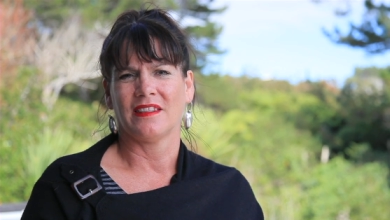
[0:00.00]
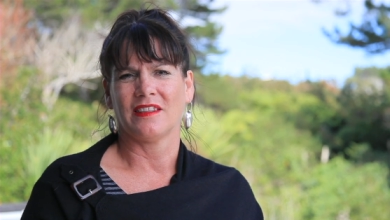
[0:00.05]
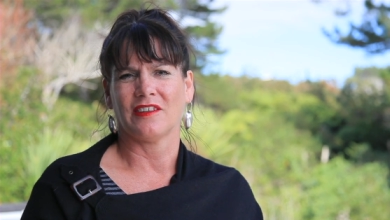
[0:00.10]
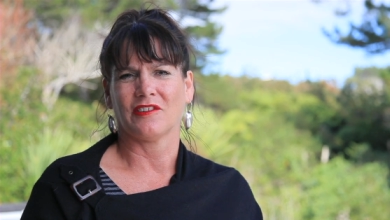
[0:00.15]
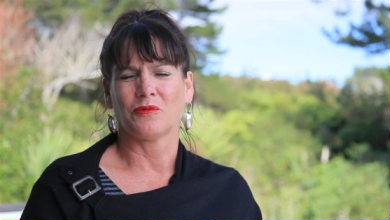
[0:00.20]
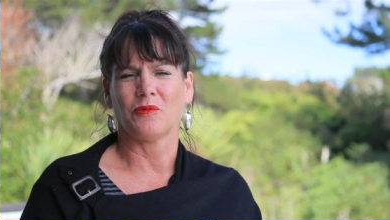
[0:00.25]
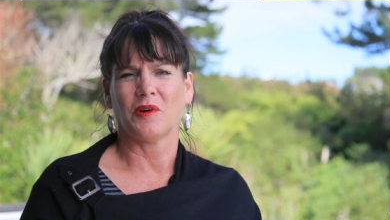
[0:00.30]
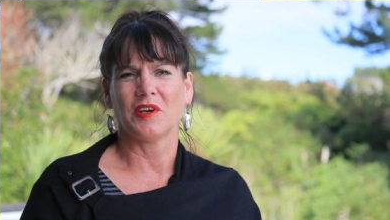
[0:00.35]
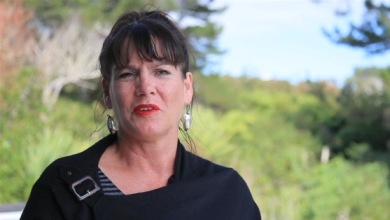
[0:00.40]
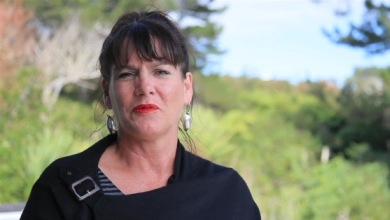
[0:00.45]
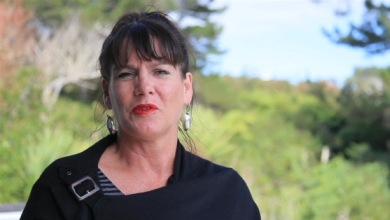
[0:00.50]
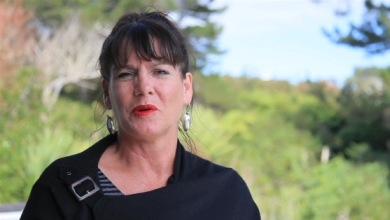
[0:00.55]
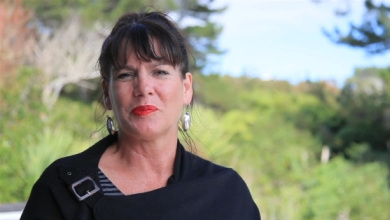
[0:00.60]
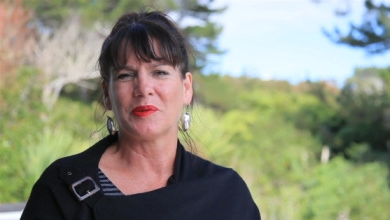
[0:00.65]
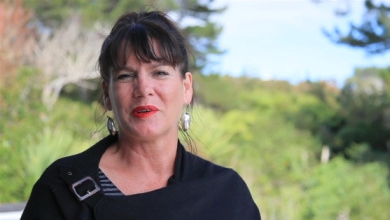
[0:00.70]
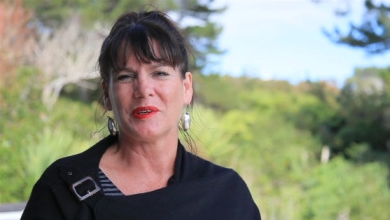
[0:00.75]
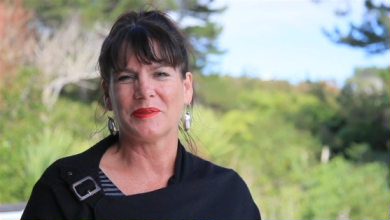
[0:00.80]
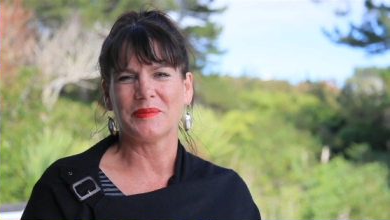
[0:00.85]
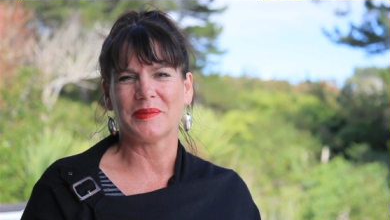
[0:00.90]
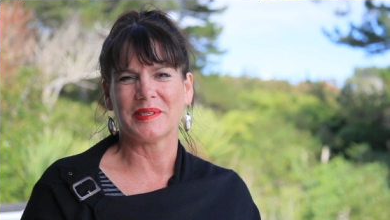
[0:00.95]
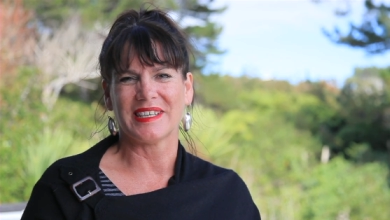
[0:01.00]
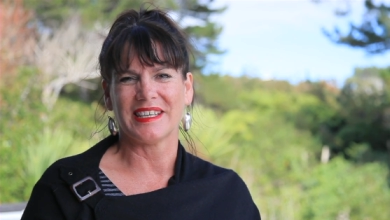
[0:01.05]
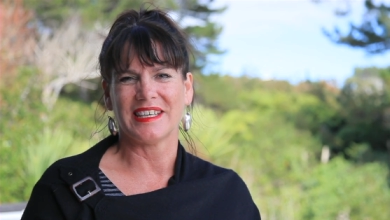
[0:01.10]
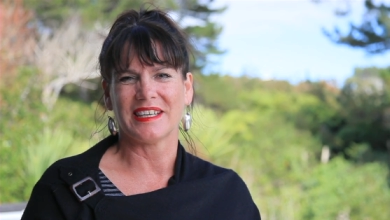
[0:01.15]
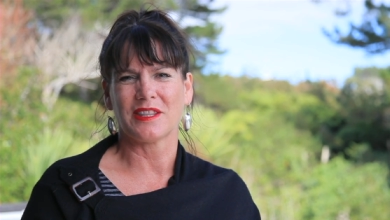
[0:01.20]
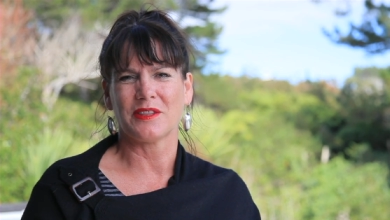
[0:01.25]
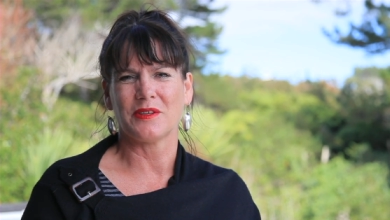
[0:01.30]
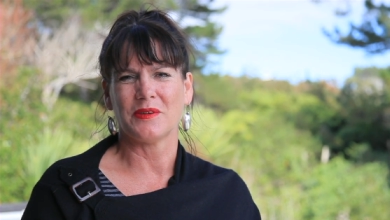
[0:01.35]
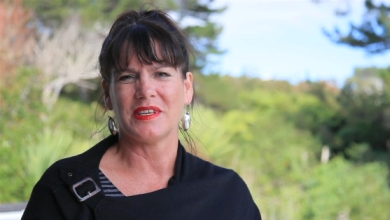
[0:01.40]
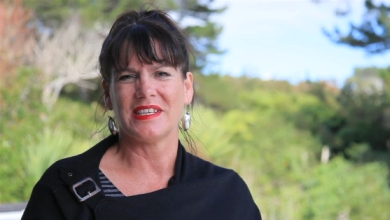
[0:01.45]
This wonderful property
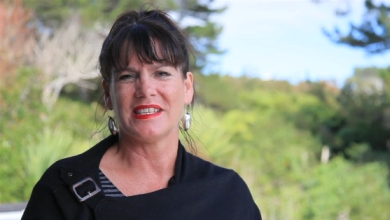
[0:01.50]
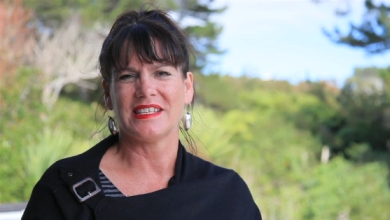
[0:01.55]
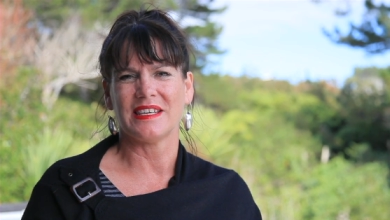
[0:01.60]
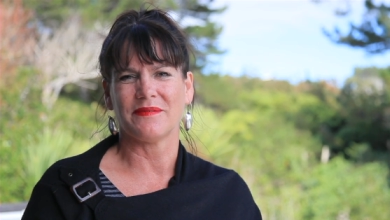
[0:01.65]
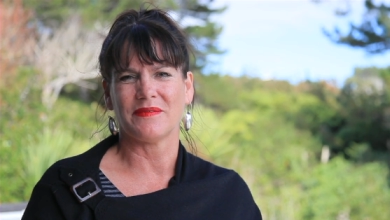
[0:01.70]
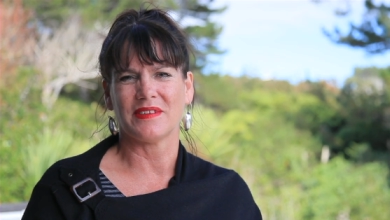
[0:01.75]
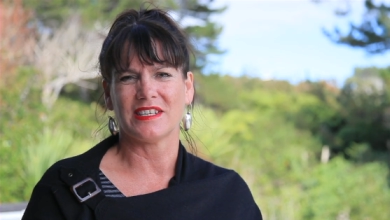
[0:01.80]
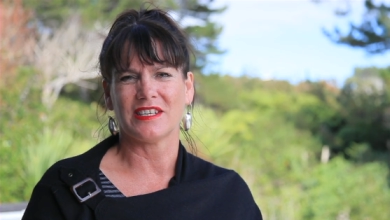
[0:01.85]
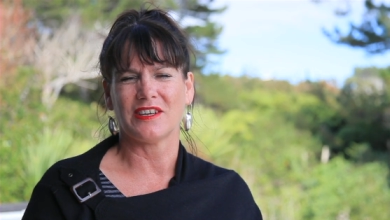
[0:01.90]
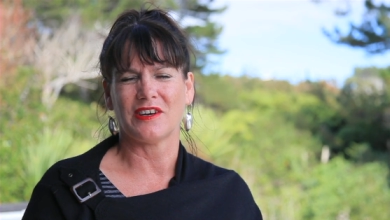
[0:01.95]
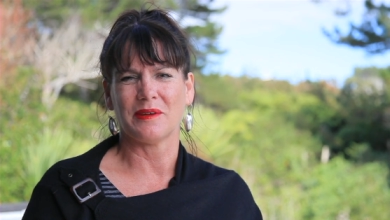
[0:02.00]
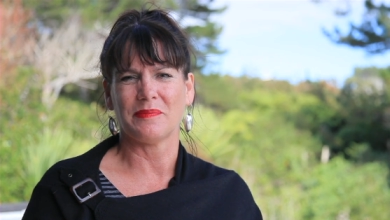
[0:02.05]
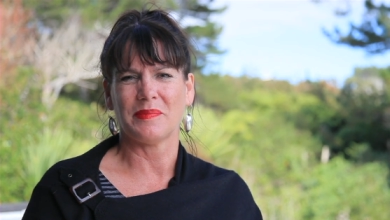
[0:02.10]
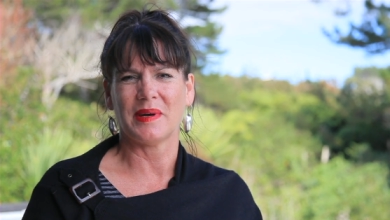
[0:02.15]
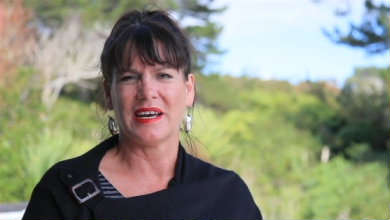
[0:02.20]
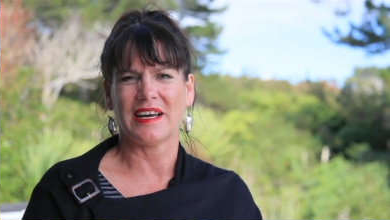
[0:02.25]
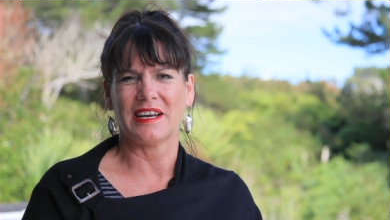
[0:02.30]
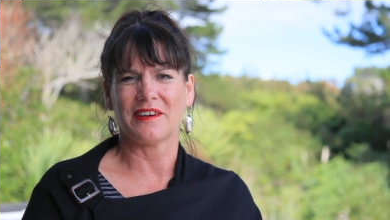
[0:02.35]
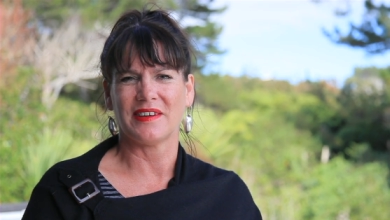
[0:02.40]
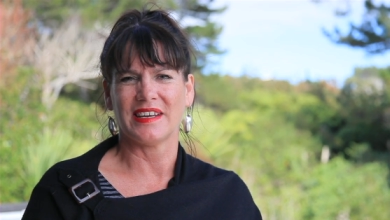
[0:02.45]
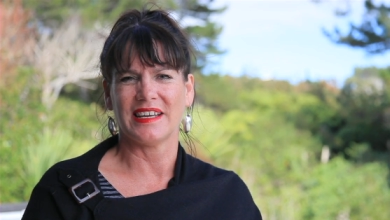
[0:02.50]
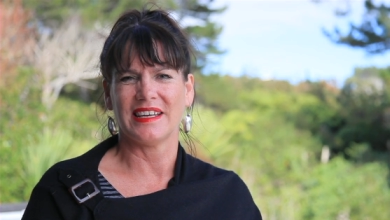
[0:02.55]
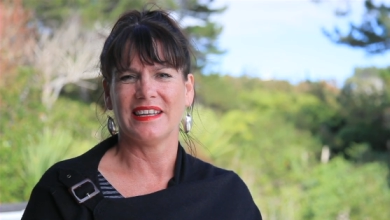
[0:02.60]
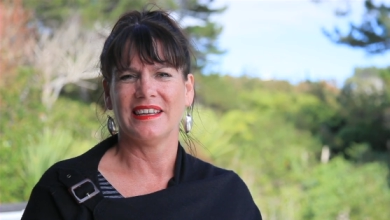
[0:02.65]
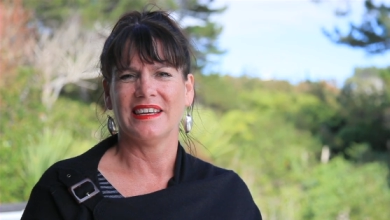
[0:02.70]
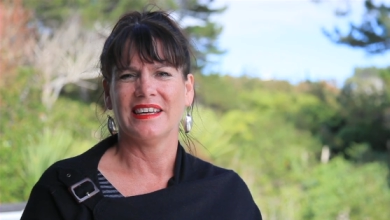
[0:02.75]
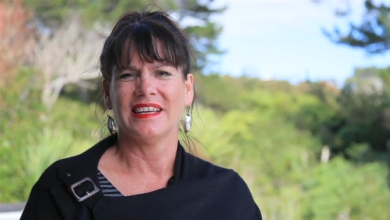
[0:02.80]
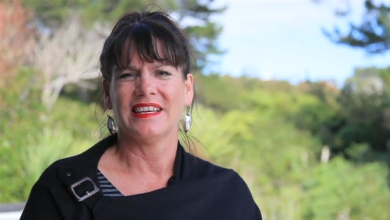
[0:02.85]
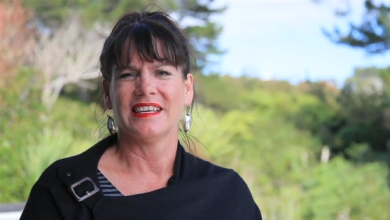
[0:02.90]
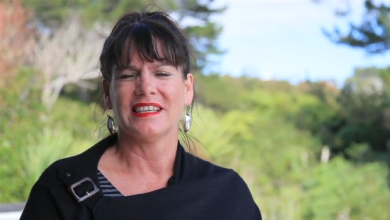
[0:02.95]
at 37 Taipari
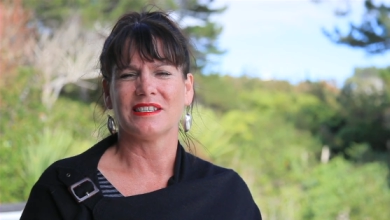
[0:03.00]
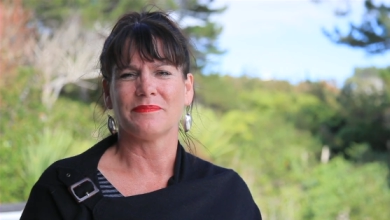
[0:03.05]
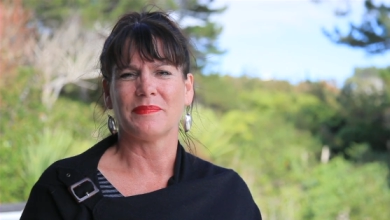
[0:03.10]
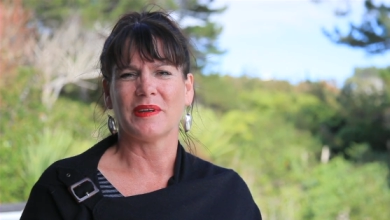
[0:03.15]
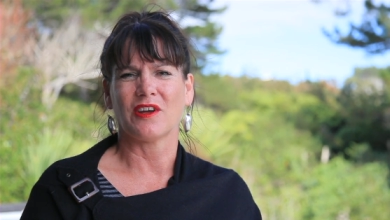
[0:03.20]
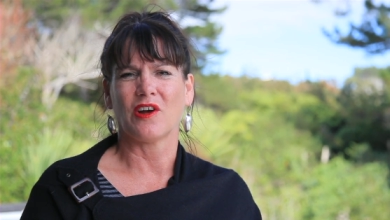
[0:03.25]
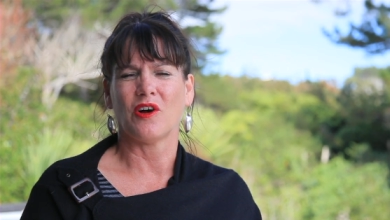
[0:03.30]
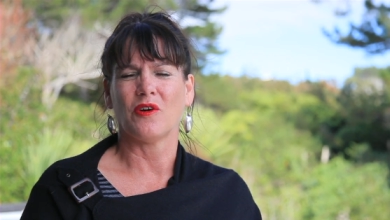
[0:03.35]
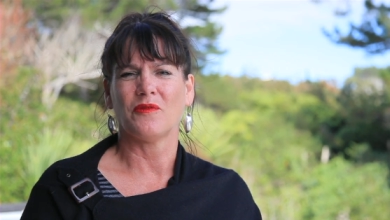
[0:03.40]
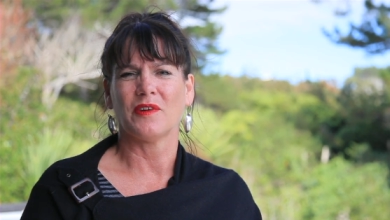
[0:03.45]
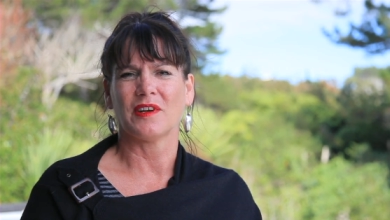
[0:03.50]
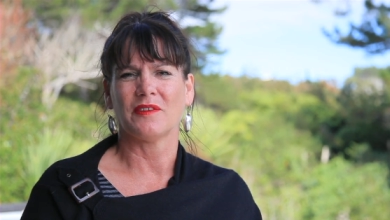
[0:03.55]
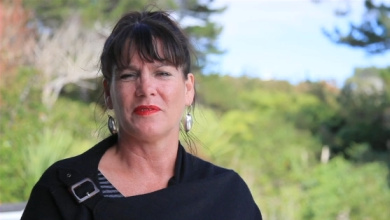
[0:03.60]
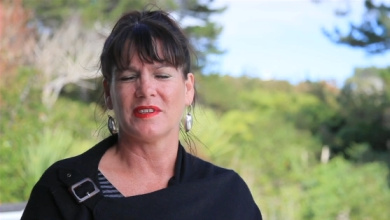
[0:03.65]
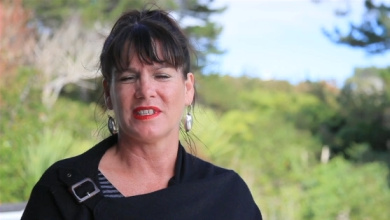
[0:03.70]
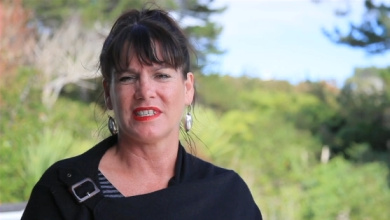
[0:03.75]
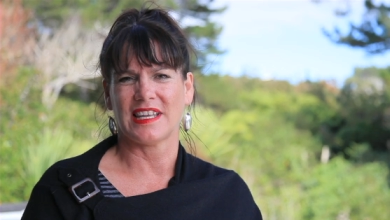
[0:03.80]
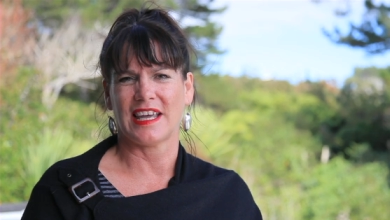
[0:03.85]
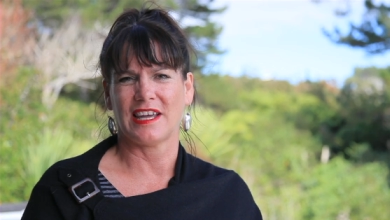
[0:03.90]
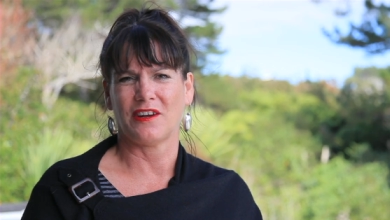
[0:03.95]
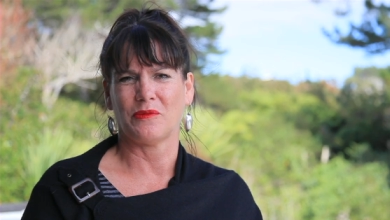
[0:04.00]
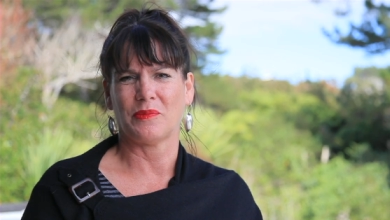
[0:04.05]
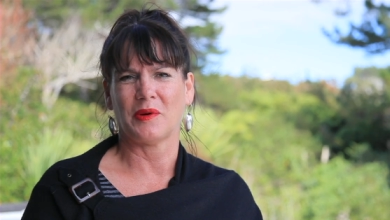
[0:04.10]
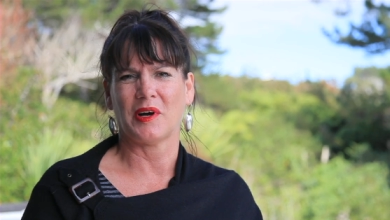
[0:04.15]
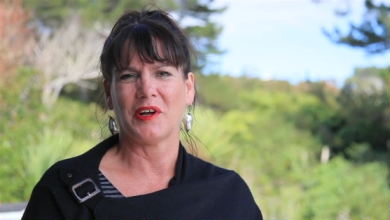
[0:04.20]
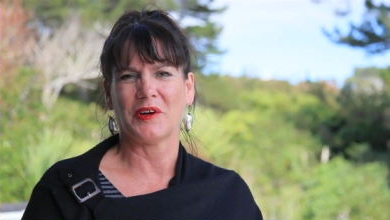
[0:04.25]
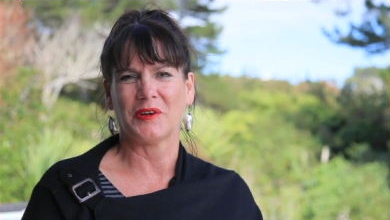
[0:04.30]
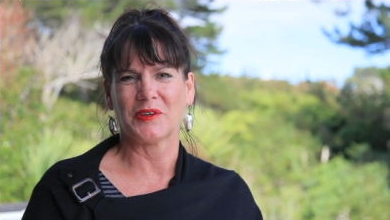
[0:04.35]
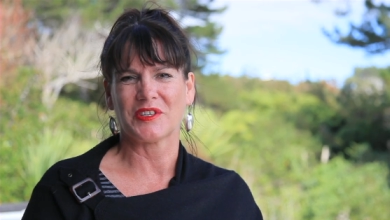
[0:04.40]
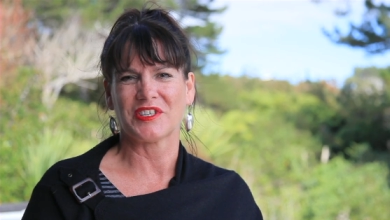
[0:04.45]
is being offered for sale
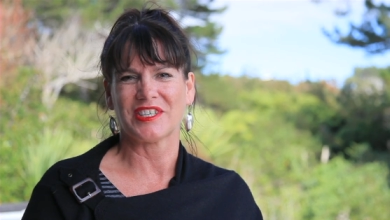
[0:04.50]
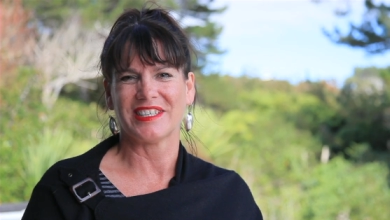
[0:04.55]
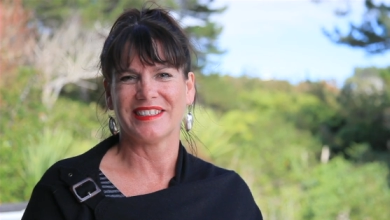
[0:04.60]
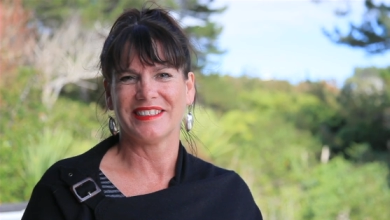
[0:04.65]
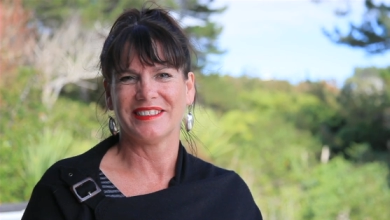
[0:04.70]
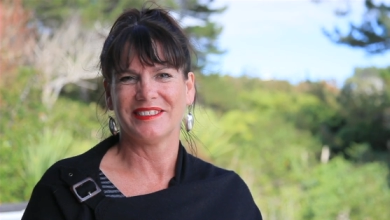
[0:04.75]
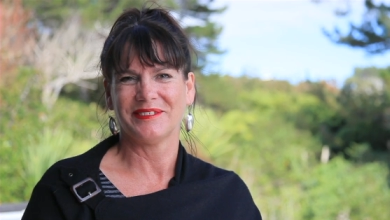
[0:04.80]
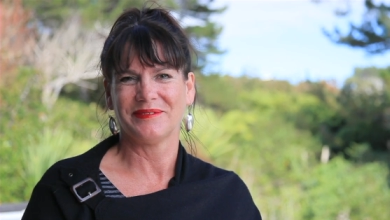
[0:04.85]
by auction.